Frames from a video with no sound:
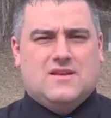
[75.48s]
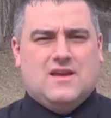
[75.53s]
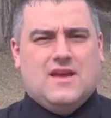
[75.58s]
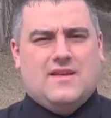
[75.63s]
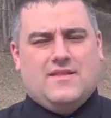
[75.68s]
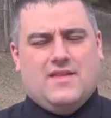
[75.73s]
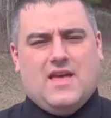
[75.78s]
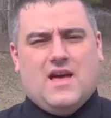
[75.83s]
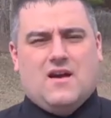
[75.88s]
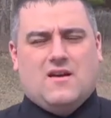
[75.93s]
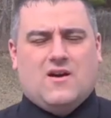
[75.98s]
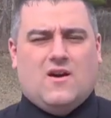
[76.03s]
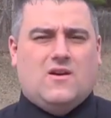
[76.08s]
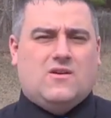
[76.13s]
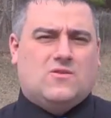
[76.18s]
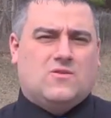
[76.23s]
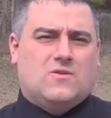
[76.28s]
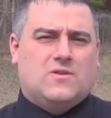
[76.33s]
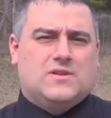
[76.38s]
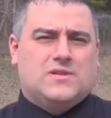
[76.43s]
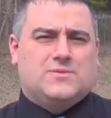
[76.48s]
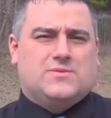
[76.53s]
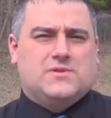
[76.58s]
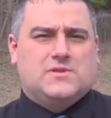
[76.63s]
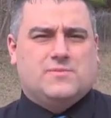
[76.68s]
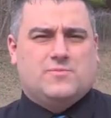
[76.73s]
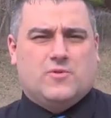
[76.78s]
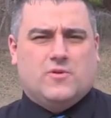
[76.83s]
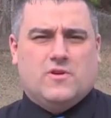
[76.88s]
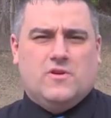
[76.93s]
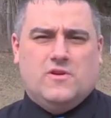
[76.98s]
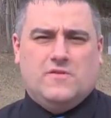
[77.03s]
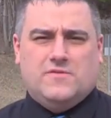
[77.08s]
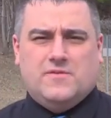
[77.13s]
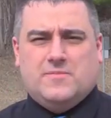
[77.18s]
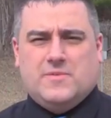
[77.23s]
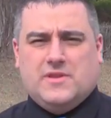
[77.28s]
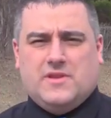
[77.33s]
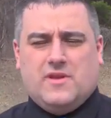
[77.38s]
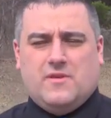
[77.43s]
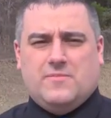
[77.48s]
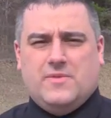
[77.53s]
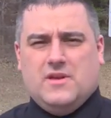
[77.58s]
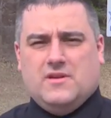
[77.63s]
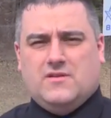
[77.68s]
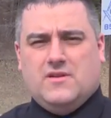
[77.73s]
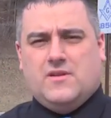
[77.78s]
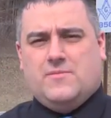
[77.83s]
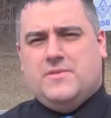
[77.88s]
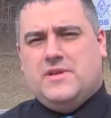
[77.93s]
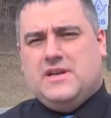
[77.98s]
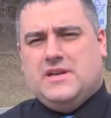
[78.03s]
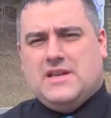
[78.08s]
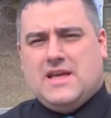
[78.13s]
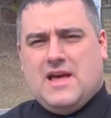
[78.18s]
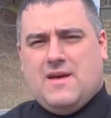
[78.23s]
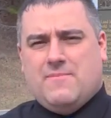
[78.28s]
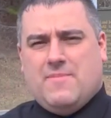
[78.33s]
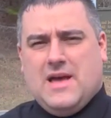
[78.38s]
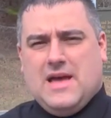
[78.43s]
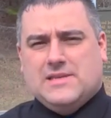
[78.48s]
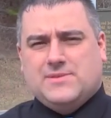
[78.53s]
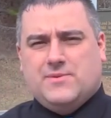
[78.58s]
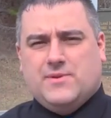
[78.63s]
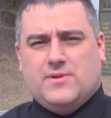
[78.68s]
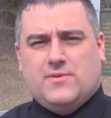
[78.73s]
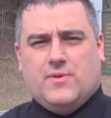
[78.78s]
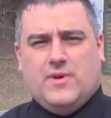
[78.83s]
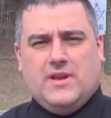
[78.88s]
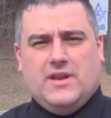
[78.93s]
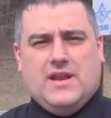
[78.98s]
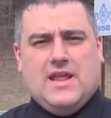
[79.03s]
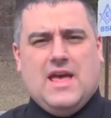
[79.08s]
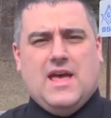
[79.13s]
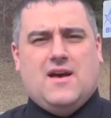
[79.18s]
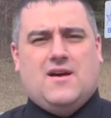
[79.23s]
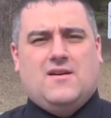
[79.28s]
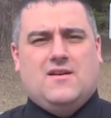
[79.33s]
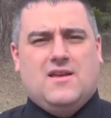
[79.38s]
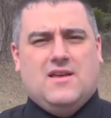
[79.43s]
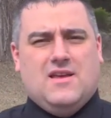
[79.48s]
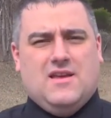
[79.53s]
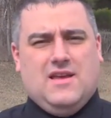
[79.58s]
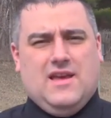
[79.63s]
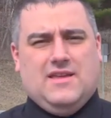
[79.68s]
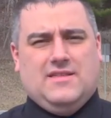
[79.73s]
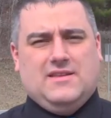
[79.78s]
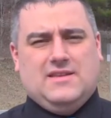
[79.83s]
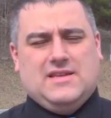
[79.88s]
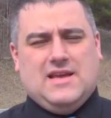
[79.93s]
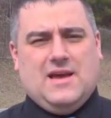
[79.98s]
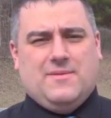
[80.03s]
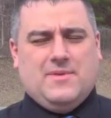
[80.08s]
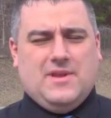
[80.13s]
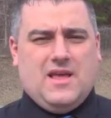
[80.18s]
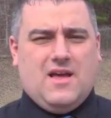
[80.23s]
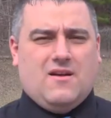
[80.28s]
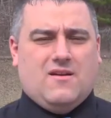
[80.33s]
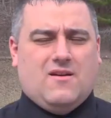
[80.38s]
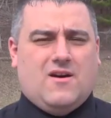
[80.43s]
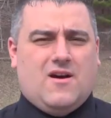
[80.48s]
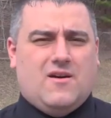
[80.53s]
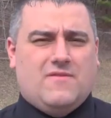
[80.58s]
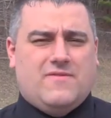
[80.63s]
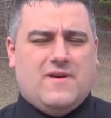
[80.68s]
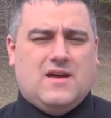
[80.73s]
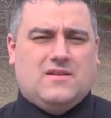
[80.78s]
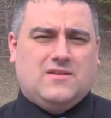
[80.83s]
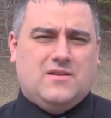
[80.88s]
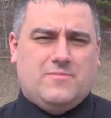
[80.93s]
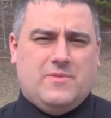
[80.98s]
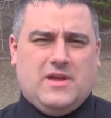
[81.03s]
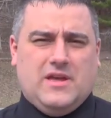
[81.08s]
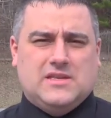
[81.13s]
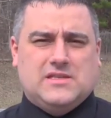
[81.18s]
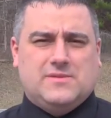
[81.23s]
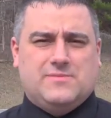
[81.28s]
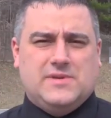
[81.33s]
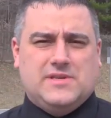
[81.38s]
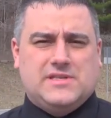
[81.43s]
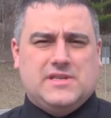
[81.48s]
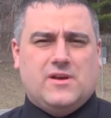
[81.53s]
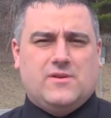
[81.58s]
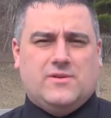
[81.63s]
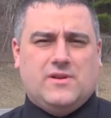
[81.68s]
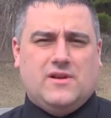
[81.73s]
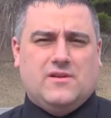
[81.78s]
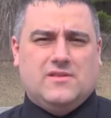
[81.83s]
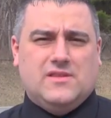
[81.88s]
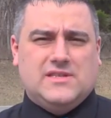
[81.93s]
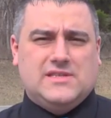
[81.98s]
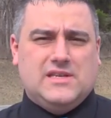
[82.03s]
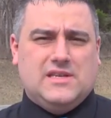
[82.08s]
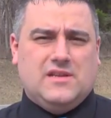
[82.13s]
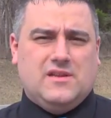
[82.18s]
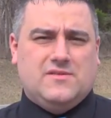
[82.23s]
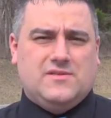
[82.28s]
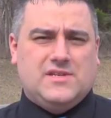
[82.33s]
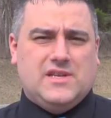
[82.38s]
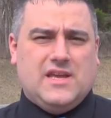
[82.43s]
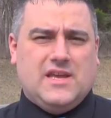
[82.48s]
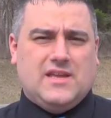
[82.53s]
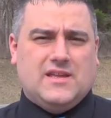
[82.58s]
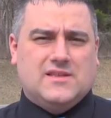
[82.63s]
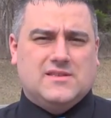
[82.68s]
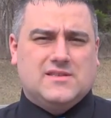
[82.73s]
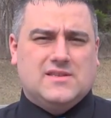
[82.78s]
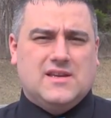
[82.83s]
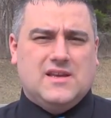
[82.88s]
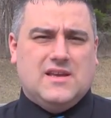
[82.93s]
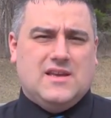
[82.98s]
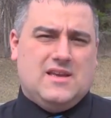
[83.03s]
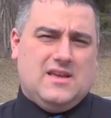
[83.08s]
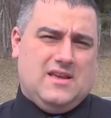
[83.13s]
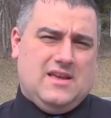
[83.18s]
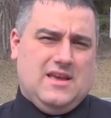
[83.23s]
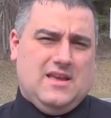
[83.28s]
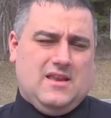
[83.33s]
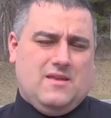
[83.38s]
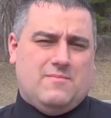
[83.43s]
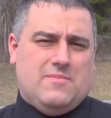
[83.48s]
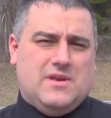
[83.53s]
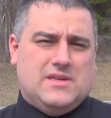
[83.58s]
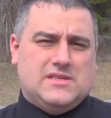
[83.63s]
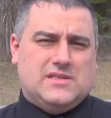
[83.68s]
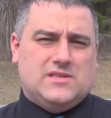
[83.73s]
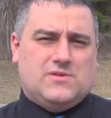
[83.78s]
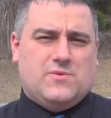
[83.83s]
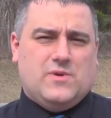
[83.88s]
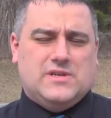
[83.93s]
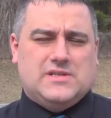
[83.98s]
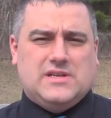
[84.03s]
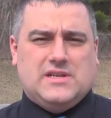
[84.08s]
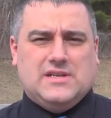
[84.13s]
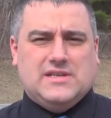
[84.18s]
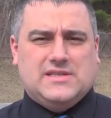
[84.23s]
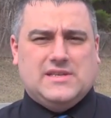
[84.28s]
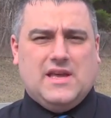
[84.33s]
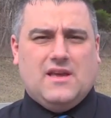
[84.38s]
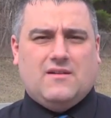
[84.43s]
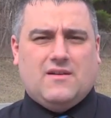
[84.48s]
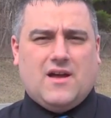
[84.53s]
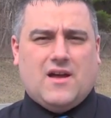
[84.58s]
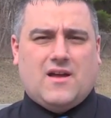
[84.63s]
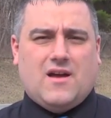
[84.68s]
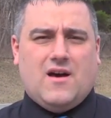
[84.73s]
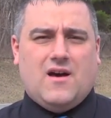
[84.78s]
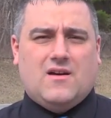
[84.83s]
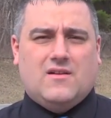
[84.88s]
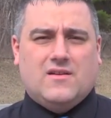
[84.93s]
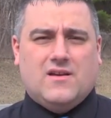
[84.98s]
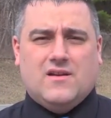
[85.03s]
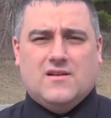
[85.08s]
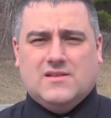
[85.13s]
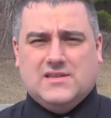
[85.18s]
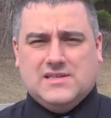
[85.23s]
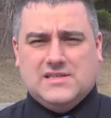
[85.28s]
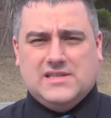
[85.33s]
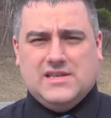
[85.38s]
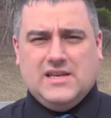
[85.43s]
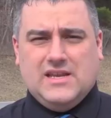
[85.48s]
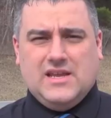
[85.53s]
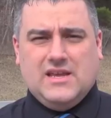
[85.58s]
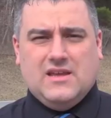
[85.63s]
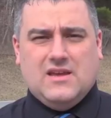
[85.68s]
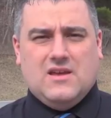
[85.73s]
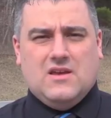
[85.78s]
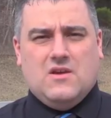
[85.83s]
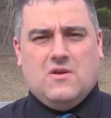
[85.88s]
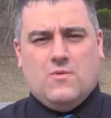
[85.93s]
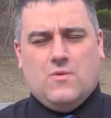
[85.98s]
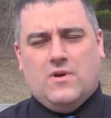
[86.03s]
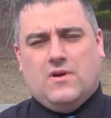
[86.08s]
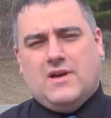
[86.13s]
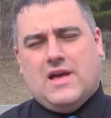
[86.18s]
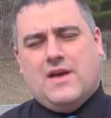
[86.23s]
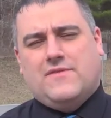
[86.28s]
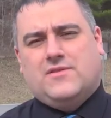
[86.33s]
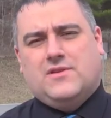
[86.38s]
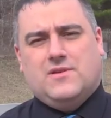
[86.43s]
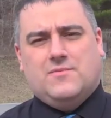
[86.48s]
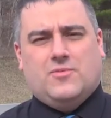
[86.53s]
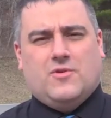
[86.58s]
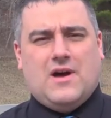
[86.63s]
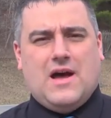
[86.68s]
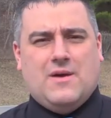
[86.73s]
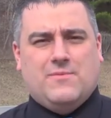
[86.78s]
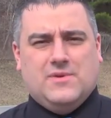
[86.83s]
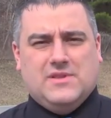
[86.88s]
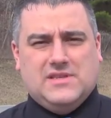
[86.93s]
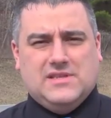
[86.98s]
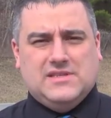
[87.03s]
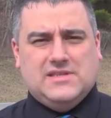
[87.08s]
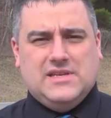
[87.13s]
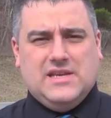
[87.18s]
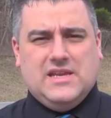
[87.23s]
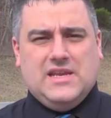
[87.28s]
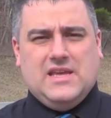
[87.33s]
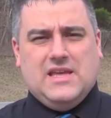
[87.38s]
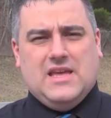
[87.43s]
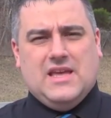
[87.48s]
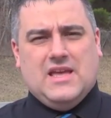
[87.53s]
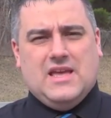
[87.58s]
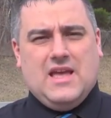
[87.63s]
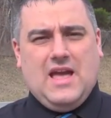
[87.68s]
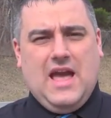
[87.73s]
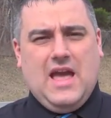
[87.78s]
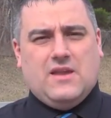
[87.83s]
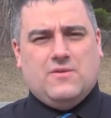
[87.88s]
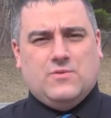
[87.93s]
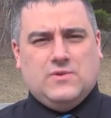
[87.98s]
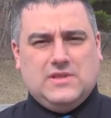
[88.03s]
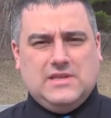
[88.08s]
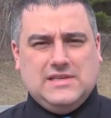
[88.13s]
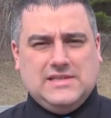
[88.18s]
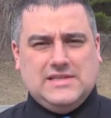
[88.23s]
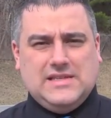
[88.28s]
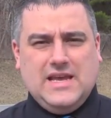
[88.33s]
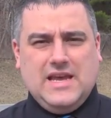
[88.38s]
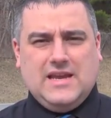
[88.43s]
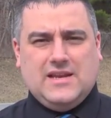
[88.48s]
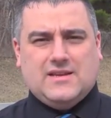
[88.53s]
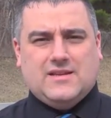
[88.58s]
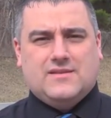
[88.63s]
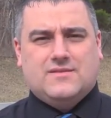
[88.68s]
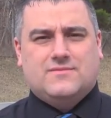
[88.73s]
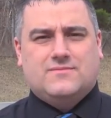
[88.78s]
Now, the alcohol ordinance was approved, but there'll be a little bit of time passed between now and the time that alcohol finally begins to be sold here in the city of Jenkins. Any business wishing to sell alcohol here in the city will have to apply with the city and with the state.